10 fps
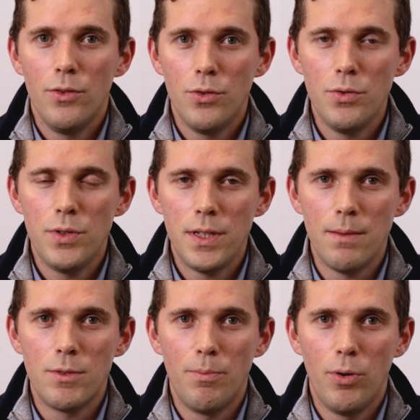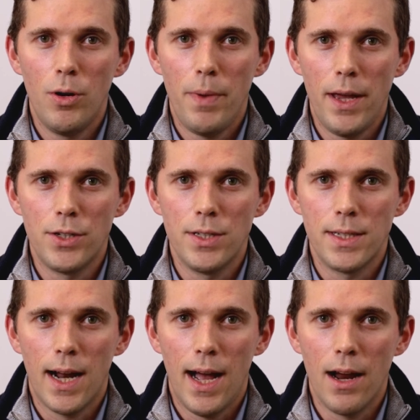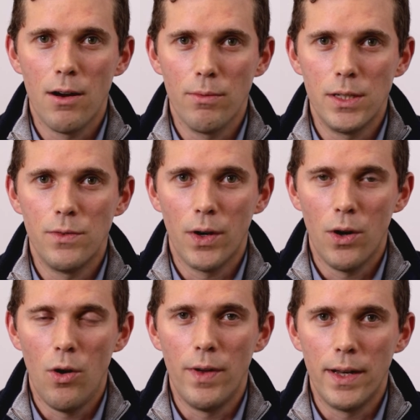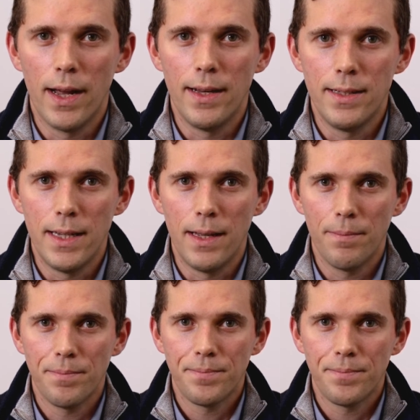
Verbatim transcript: do seem to put patients at higher risk for COVID-19.